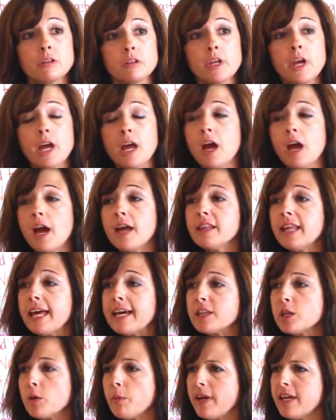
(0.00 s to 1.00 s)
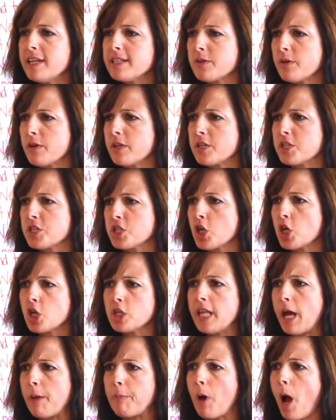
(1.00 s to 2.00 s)
I like the way he sort of turned
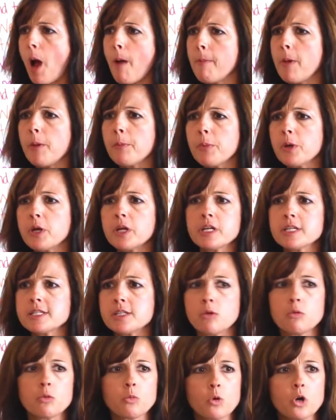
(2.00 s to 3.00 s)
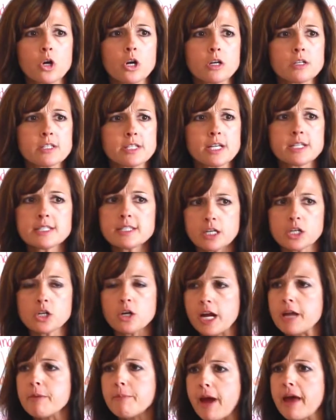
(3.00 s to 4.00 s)
that problem and put it in his own words. That's a
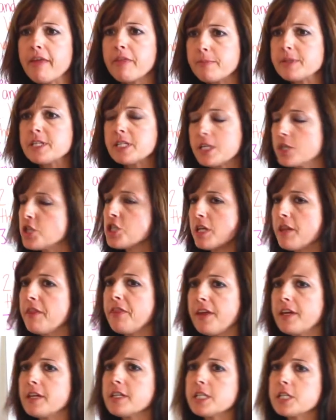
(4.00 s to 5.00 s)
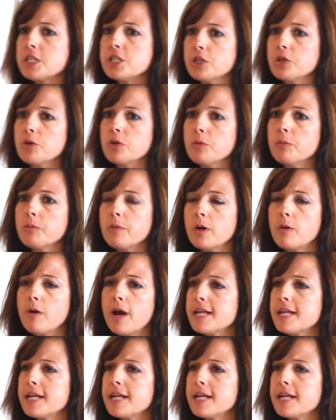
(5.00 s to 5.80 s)
great mathematician thing to do, all right?